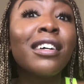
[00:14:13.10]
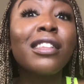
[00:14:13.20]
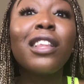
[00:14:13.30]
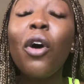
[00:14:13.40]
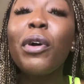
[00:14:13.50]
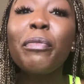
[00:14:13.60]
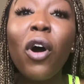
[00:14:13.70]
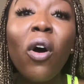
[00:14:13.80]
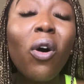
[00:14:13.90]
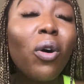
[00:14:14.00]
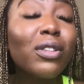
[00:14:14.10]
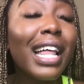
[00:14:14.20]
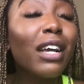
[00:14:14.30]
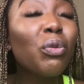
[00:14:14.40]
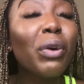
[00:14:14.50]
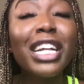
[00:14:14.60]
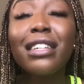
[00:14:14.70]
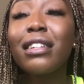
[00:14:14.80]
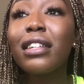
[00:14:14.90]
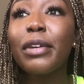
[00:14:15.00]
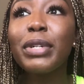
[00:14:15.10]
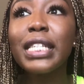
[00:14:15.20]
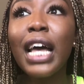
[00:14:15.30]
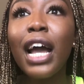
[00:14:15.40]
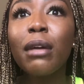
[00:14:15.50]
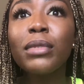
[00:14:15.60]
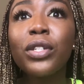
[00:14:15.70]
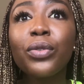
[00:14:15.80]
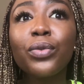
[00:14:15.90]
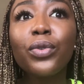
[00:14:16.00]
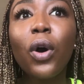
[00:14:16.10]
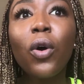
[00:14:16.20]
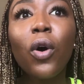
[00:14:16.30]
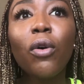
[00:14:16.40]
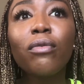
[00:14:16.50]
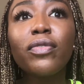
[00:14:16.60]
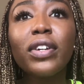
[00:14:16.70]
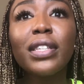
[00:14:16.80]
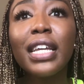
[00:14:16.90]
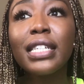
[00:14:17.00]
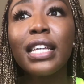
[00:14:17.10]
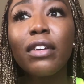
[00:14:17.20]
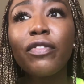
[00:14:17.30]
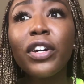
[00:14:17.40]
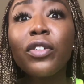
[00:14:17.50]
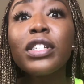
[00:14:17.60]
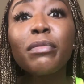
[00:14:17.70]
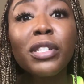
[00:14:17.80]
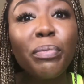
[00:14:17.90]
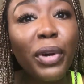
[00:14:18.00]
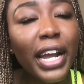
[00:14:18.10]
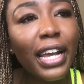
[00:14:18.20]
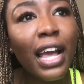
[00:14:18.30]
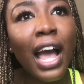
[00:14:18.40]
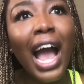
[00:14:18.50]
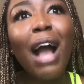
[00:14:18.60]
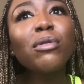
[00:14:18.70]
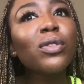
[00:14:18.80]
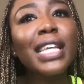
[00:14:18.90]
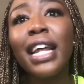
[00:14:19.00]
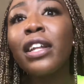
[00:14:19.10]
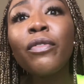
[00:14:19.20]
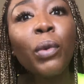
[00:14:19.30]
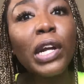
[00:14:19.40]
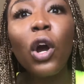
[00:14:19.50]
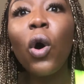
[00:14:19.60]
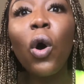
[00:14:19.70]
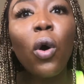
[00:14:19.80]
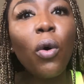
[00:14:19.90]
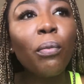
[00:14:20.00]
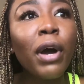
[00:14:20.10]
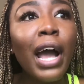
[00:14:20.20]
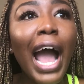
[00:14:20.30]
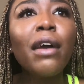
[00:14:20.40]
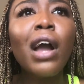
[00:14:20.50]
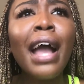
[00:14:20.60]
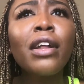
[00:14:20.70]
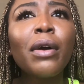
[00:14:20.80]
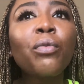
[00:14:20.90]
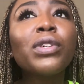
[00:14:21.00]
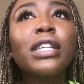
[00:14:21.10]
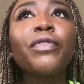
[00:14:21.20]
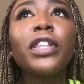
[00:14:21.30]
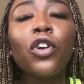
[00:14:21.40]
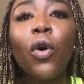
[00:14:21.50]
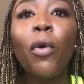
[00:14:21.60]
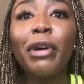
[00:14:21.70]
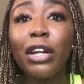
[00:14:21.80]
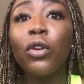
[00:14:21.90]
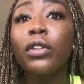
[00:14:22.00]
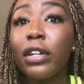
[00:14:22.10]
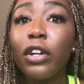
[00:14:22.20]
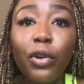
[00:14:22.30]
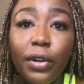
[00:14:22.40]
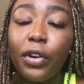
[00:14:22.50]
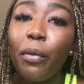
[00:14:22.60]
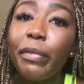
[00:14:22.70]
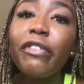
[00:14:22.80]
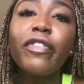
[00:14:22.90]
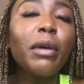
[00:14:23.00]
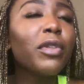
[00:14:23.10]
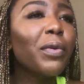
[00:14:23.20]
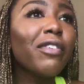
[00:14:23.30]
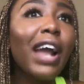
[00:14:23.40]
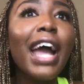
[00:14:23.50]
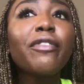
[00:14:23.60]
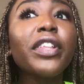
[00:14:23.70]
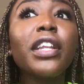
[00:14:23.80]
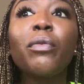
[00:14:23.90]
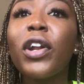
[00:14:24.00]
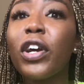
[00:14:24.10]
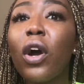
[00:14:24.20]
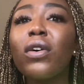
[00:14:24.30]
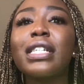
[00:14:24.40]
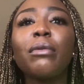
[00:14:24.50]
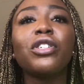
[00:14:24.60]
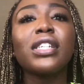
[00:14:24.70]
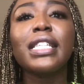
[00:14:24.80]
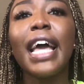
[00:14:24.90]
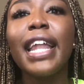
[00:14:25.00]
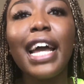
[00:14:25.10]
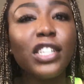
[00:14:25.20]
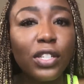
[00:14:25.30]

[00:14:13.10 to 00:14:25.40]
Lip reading: lo and behold, like when it was time to go home for Christmas break, I was so sad. I didn't even want to go home. I wasn't really going home, but I'm gonna go meet family or whatever. I really didn't want to go because I was just sad.